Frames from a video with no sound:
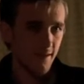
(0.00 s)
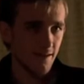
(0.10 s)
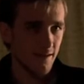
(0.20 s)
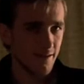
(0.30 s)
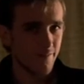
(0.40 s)

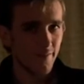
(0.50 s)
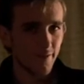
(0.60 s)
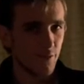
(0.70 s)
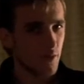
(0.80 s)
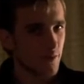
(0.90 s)
Yeah.
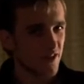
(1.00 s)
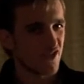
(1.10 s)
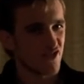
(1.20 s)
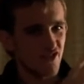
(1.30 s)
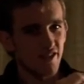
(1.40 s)
So pretty much
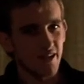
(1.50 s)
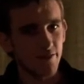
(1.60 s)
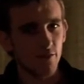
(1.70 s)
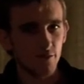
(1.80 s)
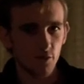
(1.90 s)
it's just an
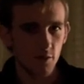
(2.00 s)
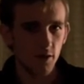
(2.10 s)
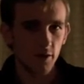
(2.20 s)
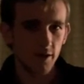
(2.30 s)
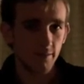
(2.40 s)
iPhone 4
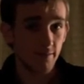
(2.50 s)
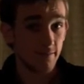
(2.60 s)
blown up.